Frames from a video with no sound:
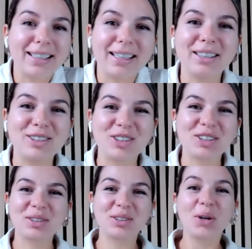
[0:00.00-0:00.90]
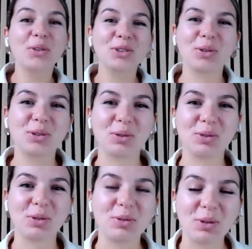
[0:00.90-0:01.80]
it's just
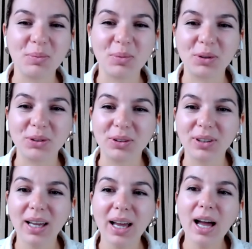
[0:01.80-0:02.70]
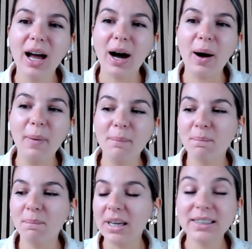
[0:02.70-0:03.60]
so important.
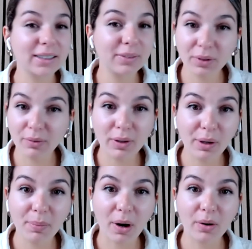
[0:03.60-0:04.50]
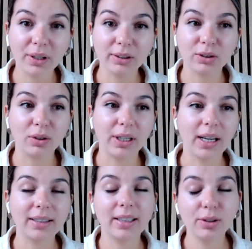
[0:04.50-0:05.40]
It's a very empowering story,
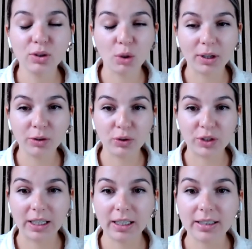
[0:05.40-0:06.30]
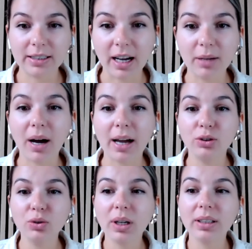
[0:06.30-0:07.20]
and thank you so much for taking the time. I
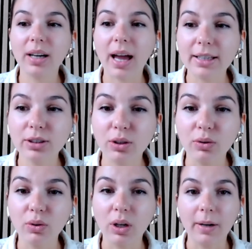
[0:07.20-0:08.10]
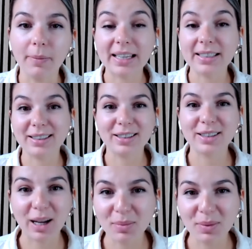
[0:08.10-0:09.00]
do want to ask you, as a
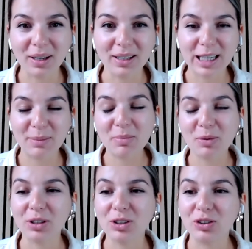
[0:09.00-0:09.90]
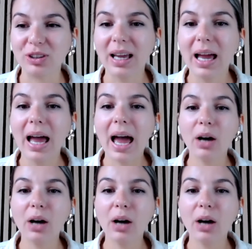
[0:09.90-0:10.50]
sum up question, how